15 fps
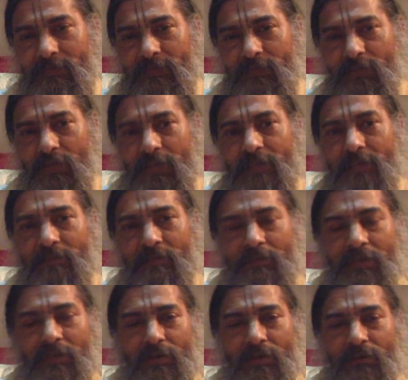So that is the
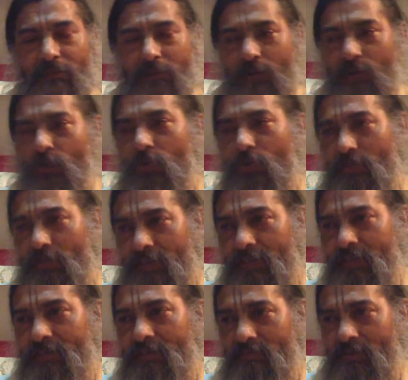meaning of anuga,
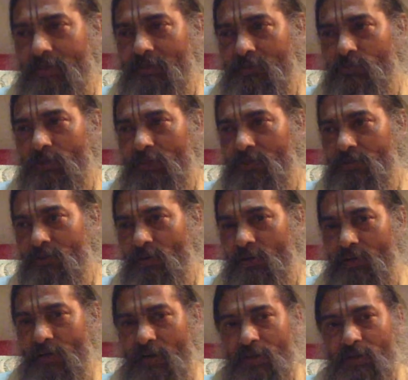that's why it is
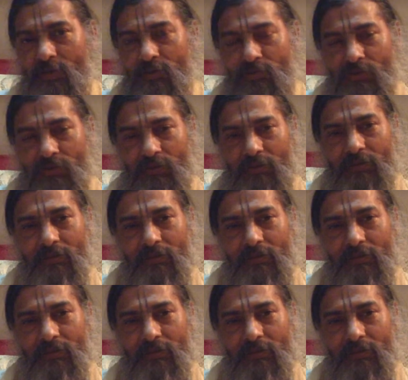called raganuga.